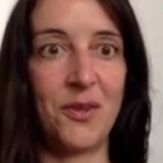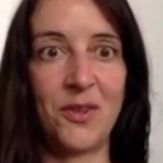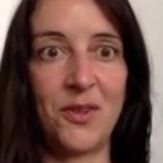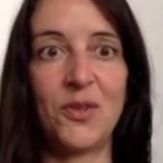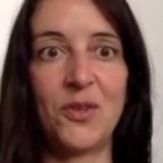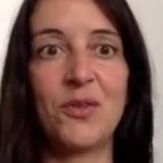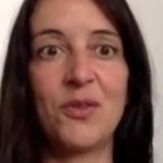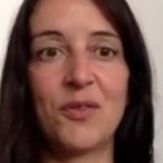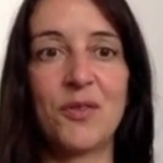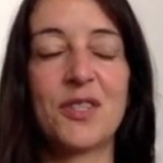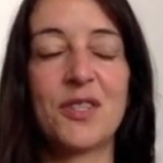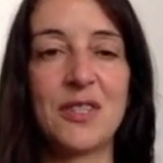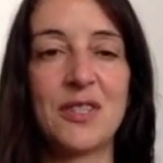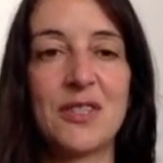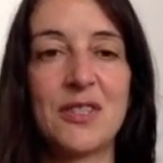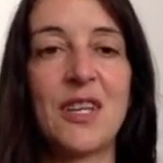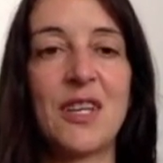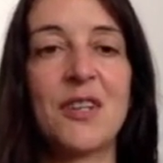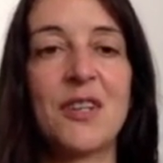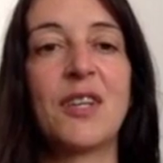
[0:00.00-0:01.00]
universe
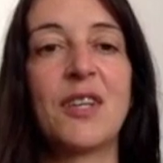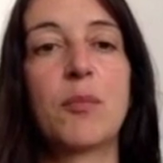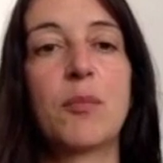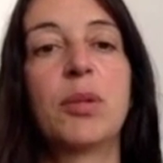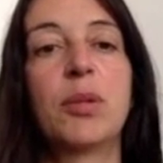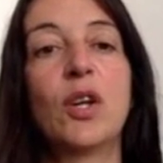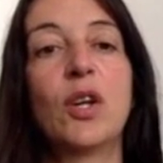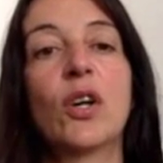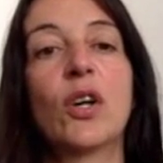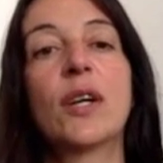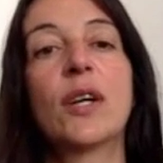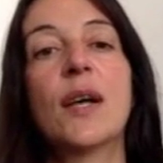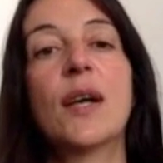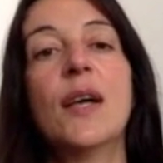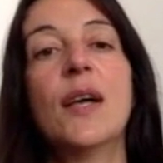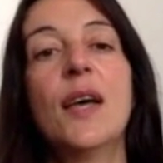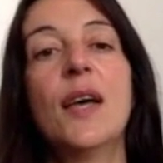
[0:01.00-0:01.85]
is there in that block.